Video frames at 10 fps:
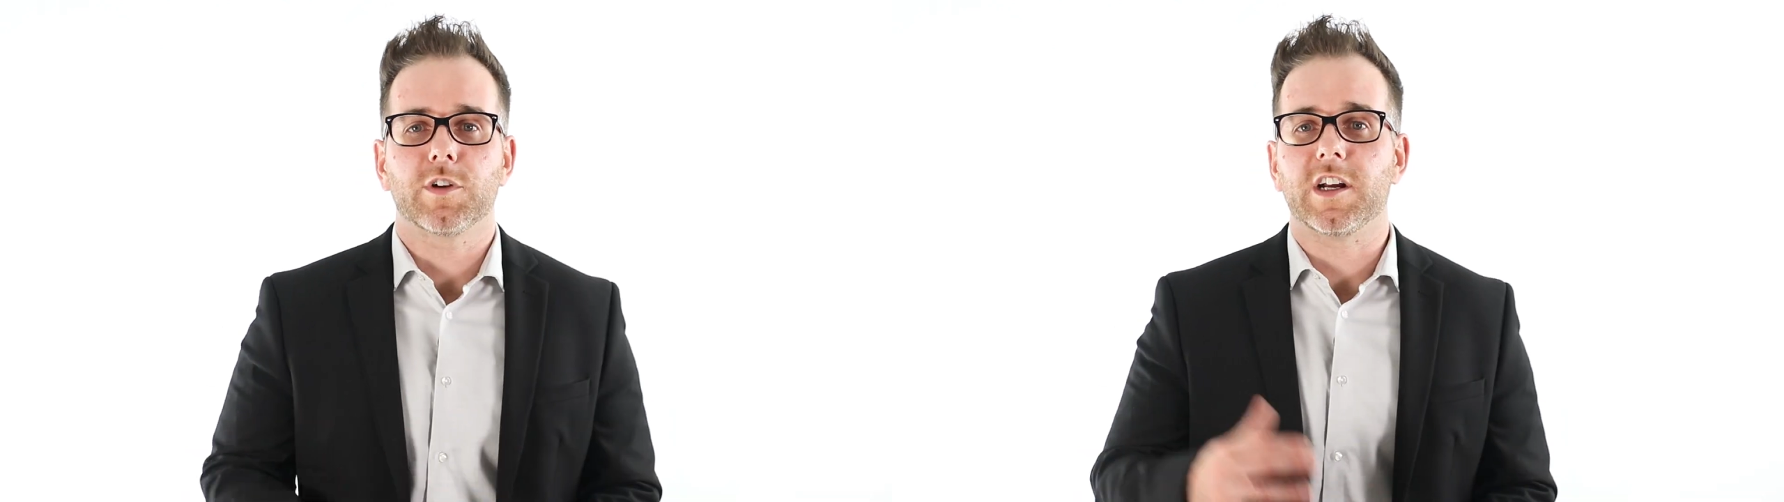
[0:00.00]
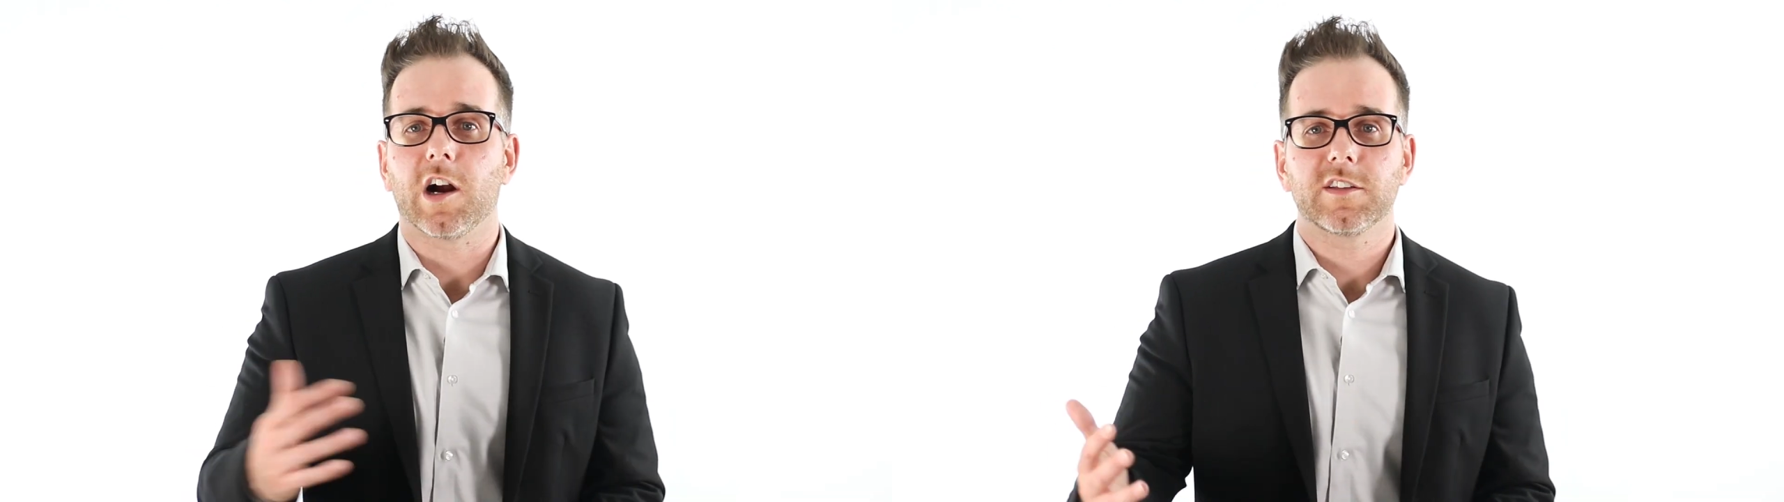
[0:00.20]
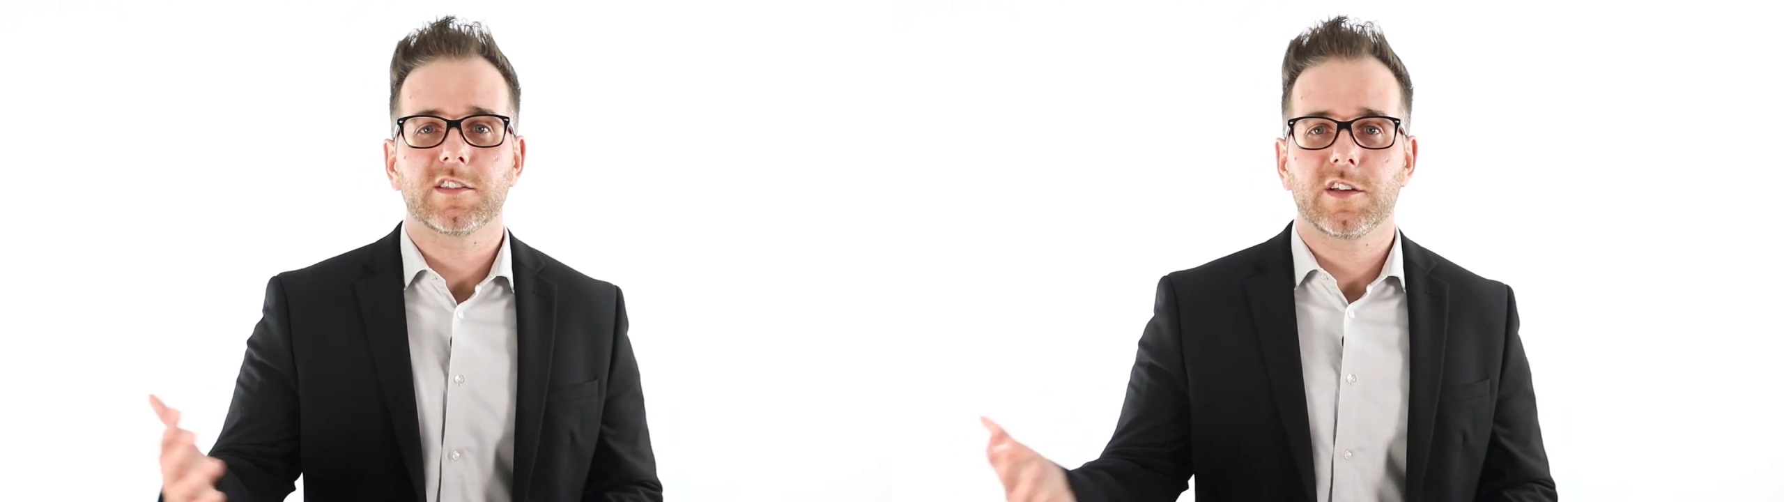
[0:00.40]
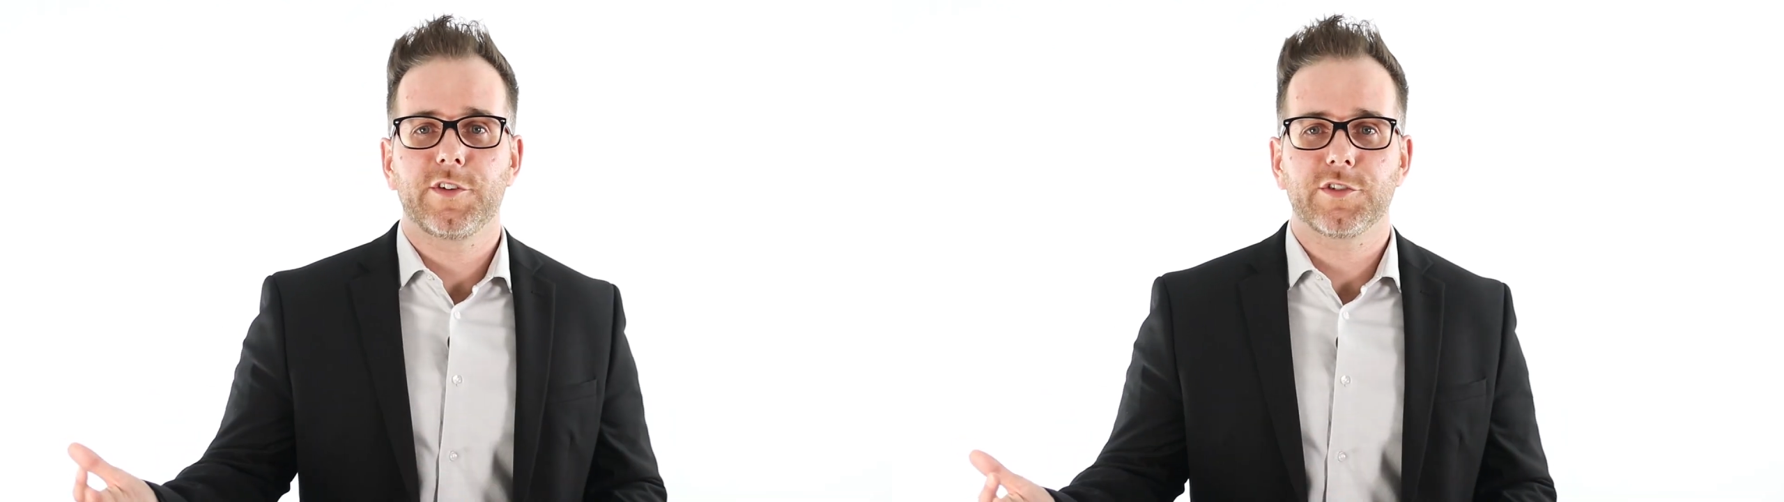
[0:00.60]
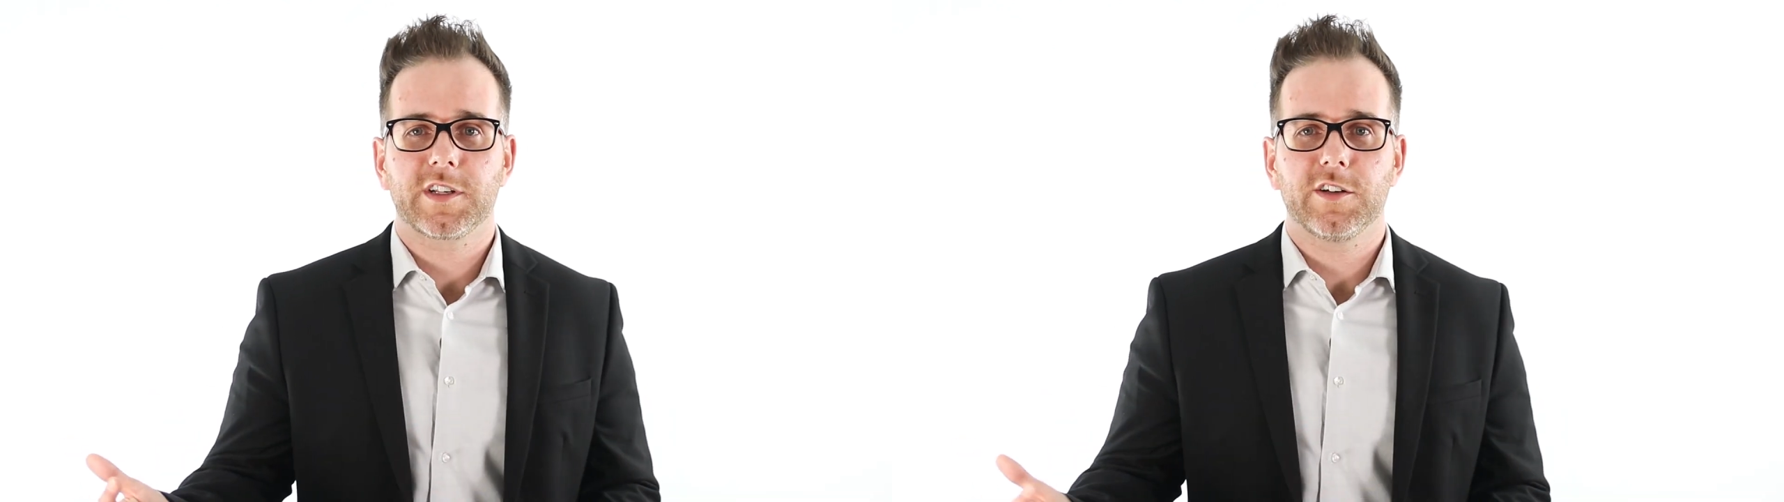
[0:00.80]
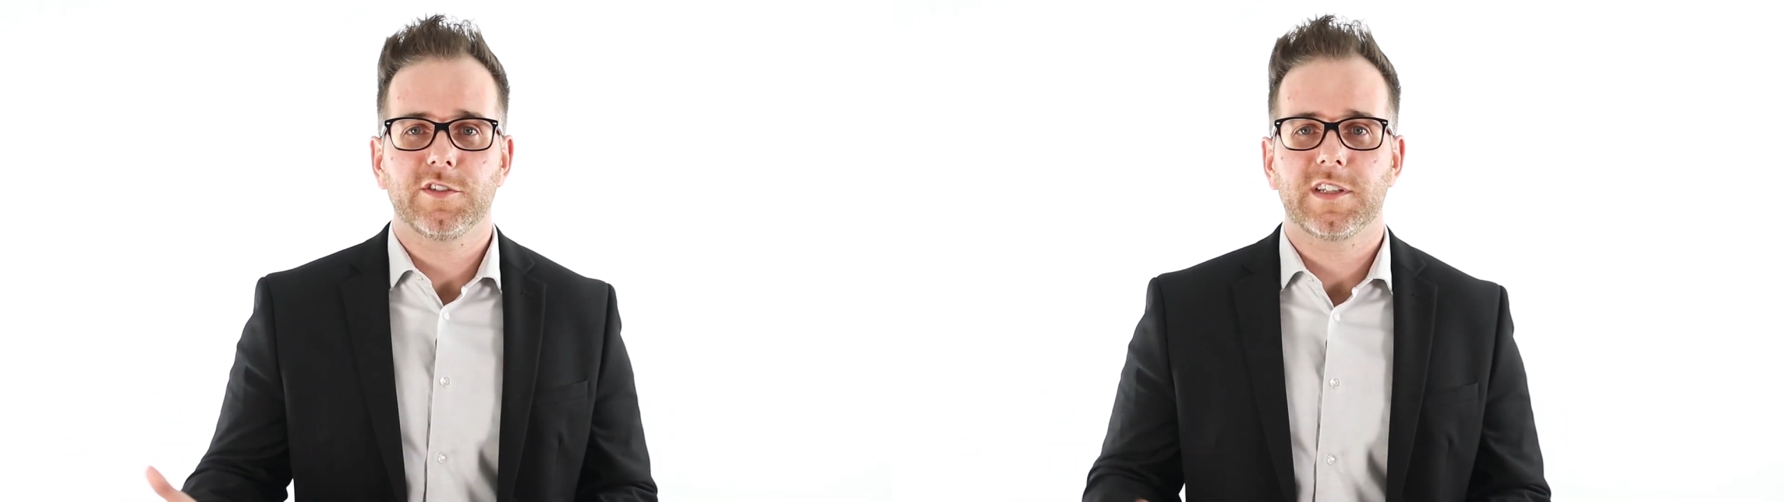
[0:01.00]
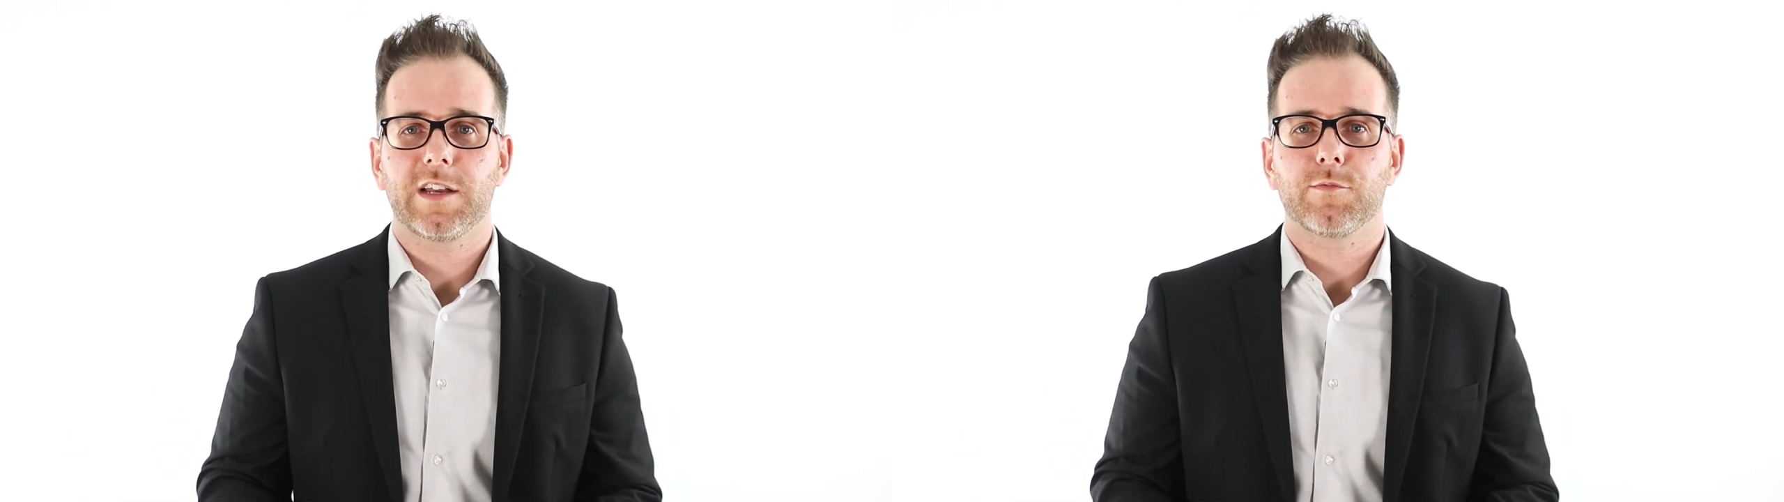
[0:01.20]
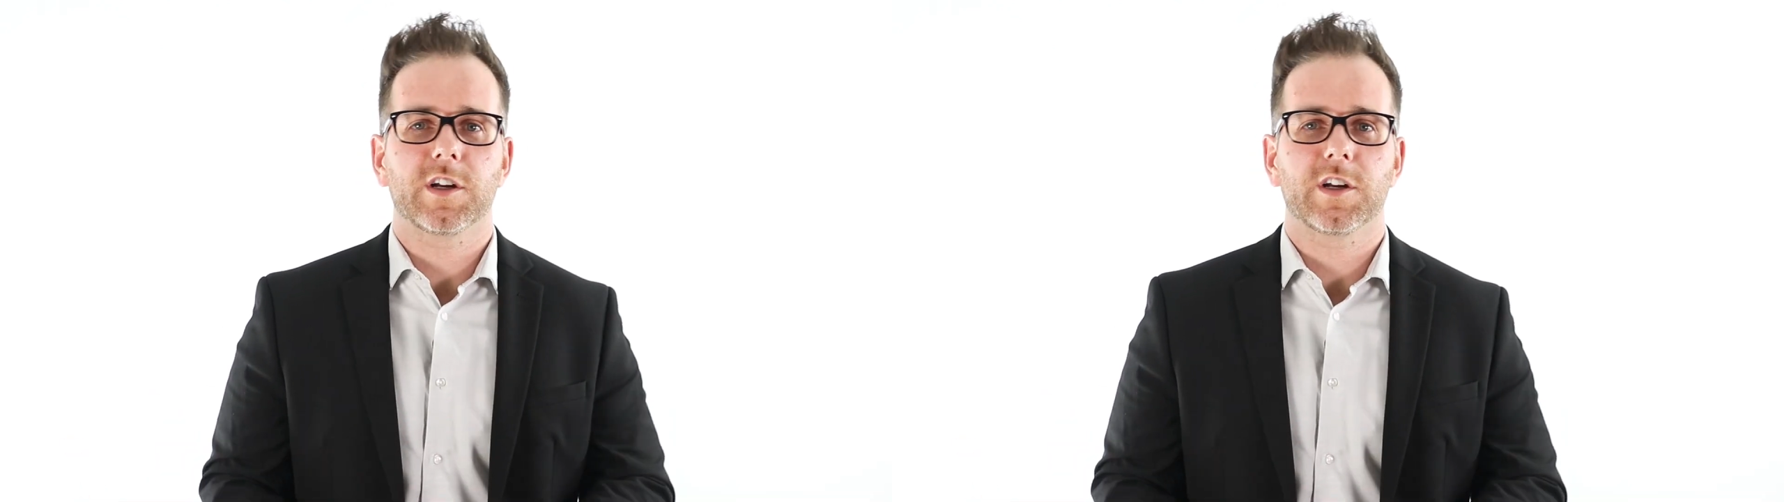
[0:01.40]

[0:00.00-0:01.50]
Regardless of your skill set,